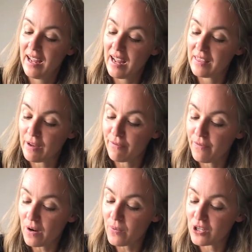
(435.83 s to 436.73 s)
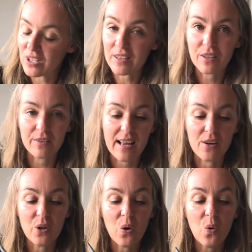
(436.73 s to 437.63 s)
And they follow each other
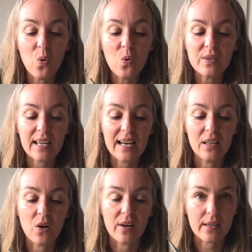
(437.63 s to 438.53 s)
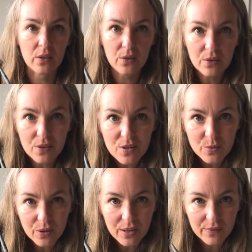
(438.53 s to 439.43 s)
around all day long, and who knows
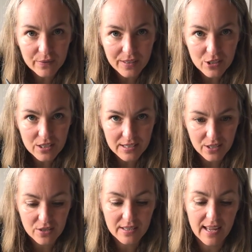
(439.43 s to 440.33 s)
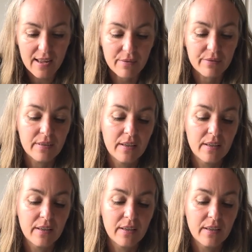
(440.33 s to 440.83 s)
what kind of adventures they used to have.